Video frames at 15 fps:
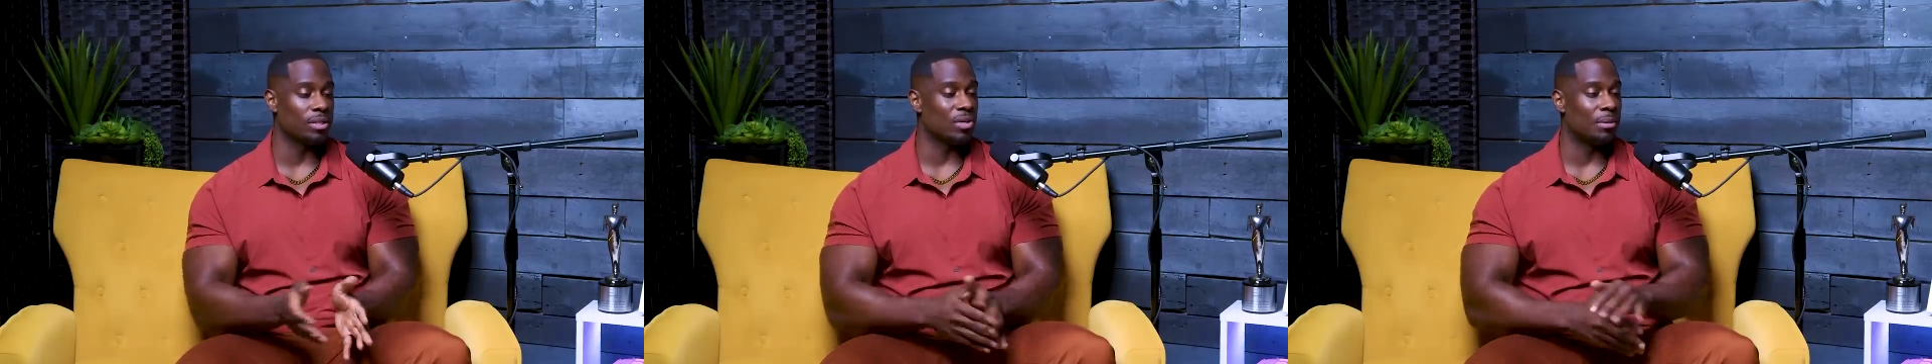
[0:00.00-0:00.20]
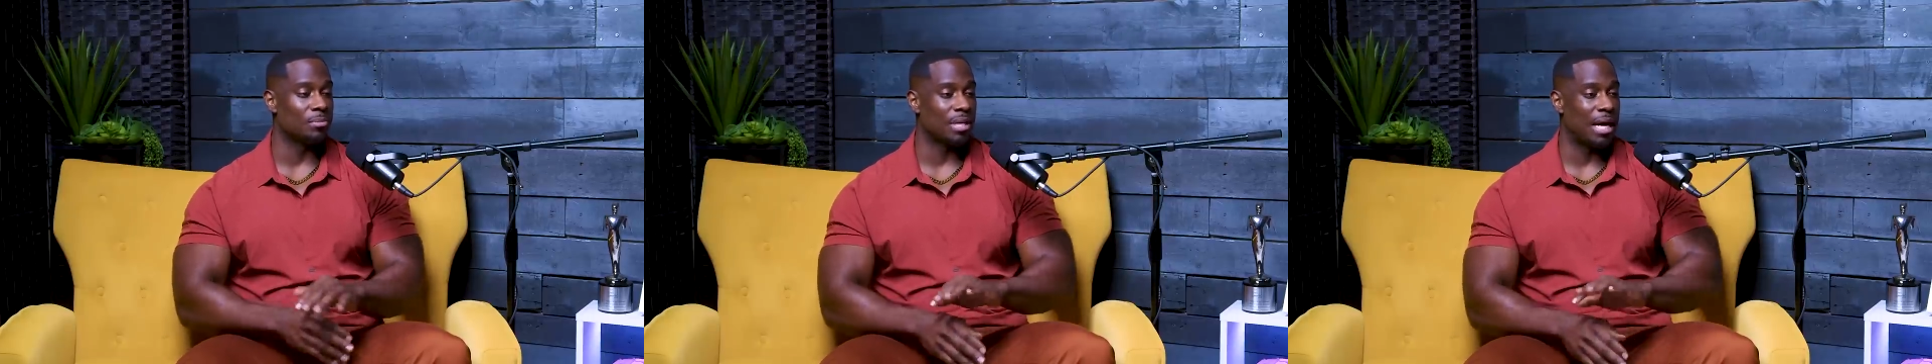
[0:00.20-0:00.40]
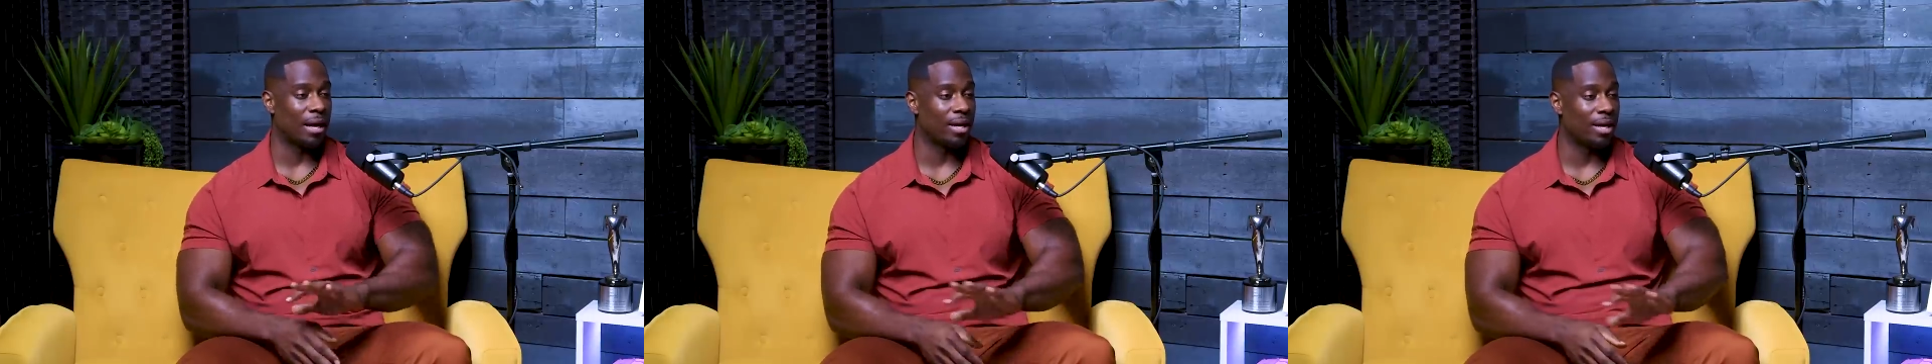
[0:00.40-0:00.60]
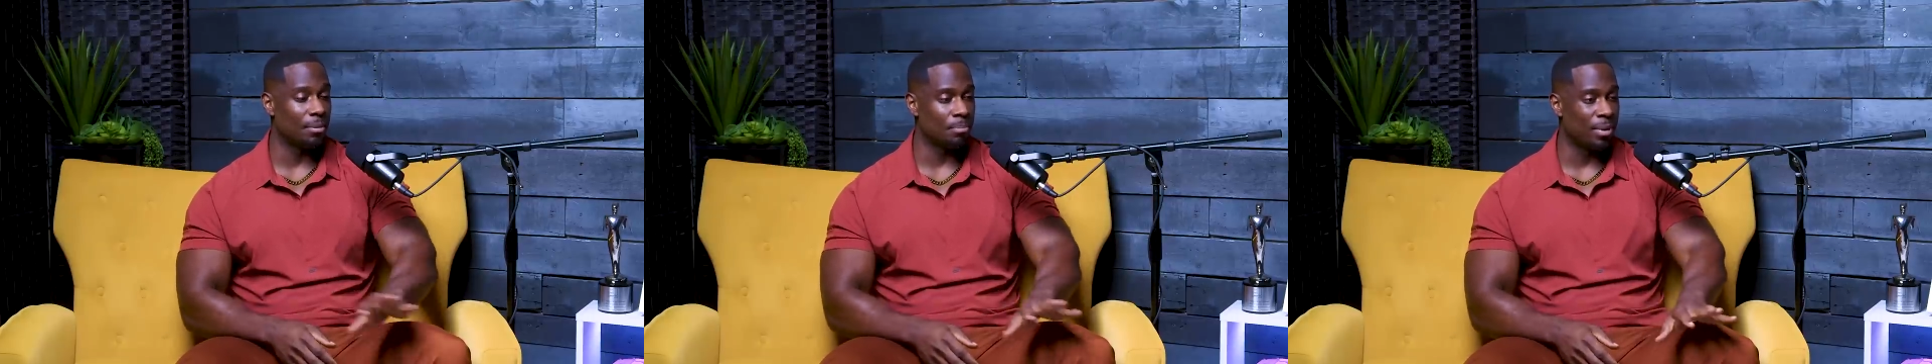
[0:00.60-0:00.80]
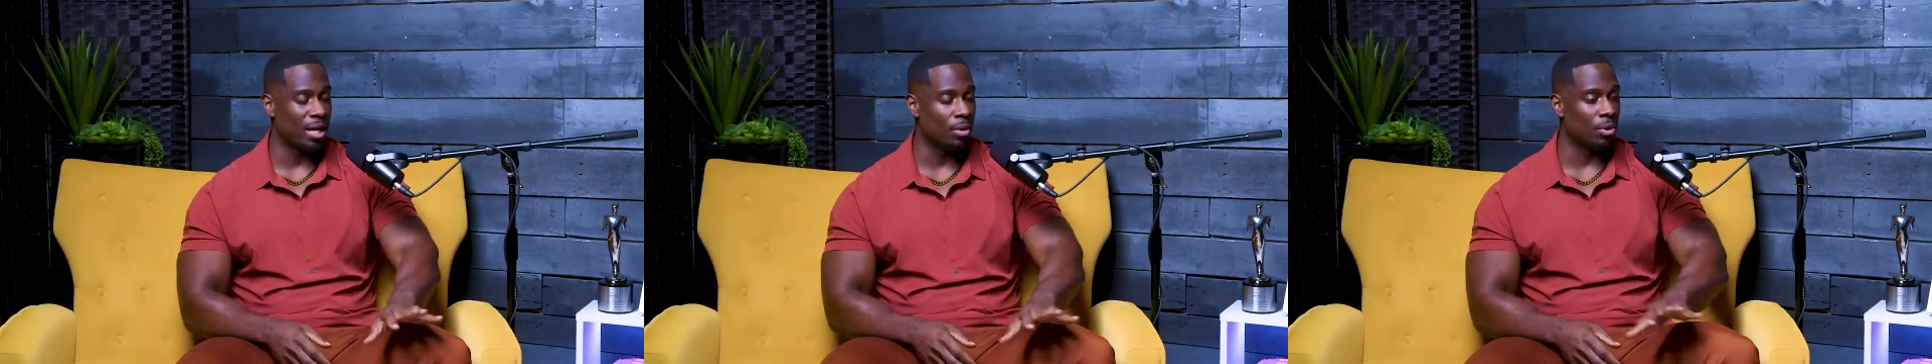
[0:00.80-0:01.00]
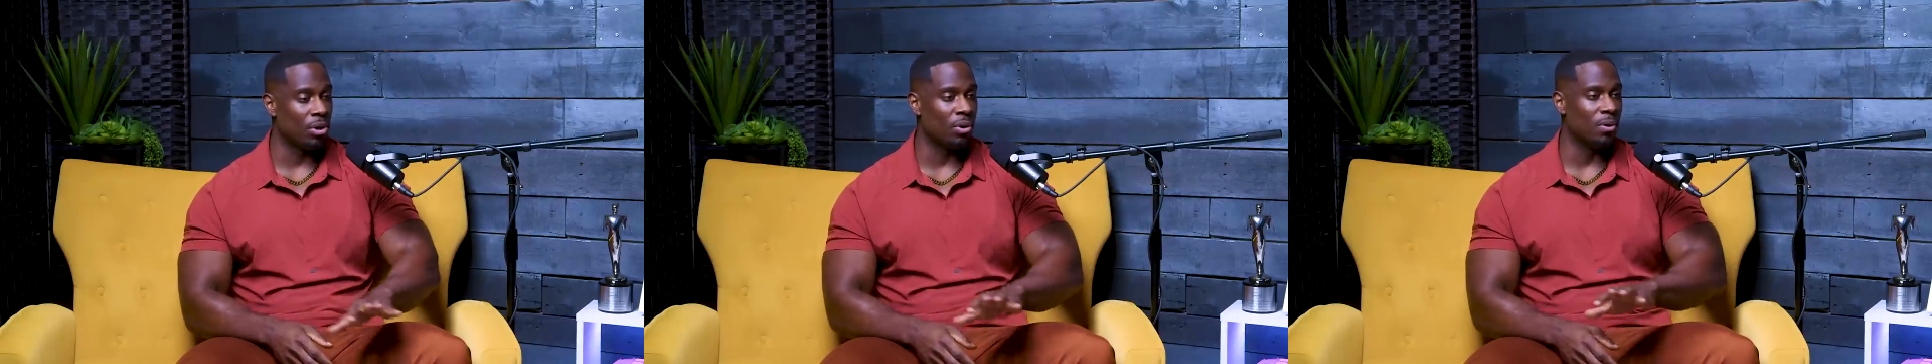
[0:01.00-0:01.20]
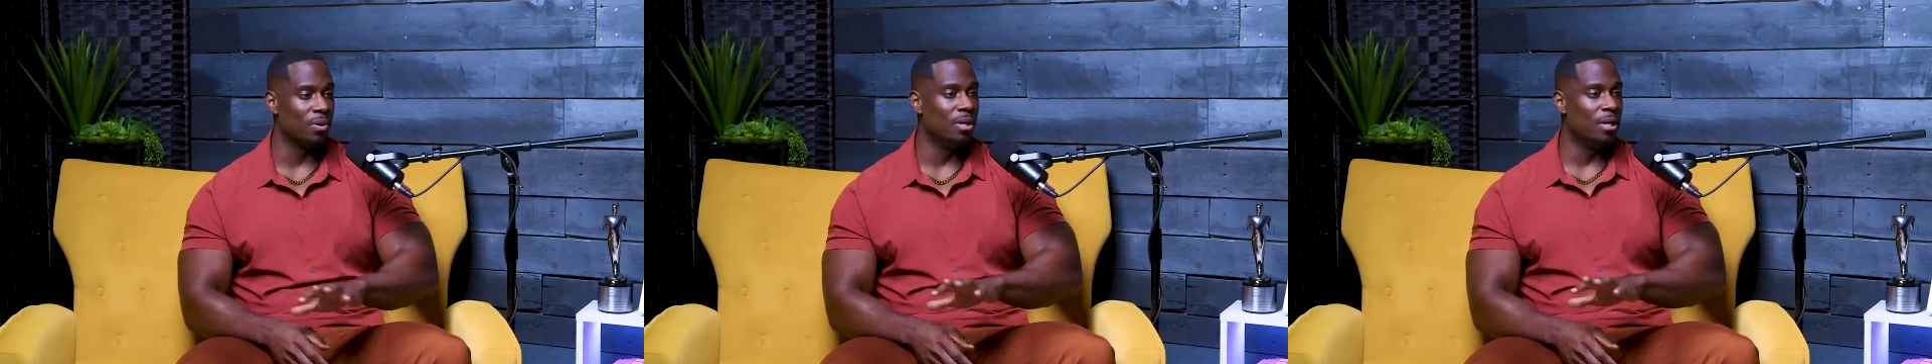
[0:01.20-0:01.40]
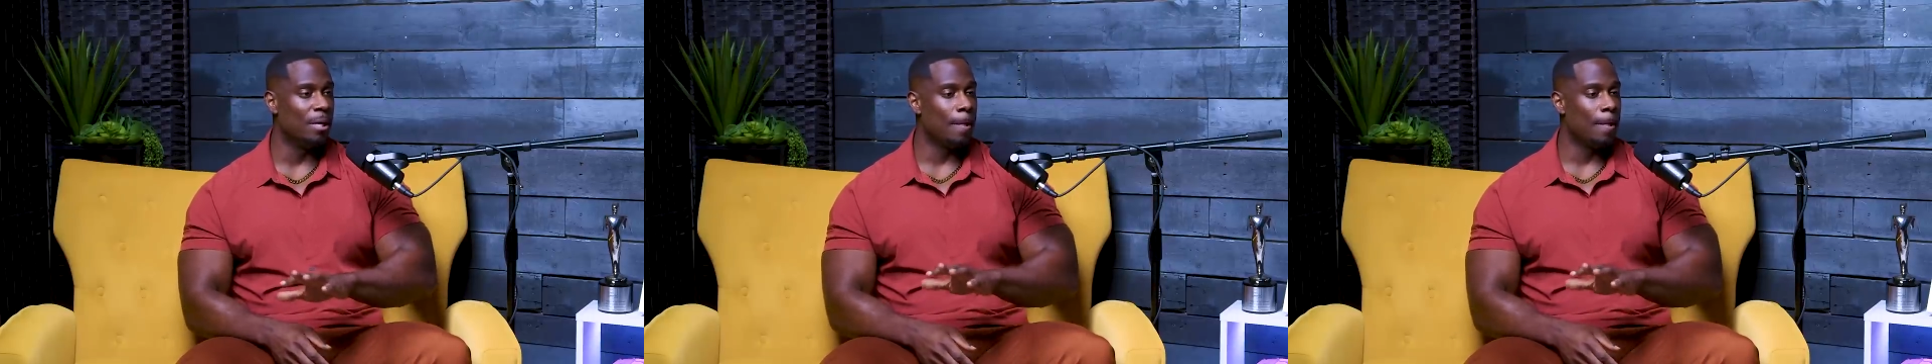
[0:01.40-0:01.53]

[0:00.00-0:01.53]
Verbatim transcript: So I'm, I kept payroll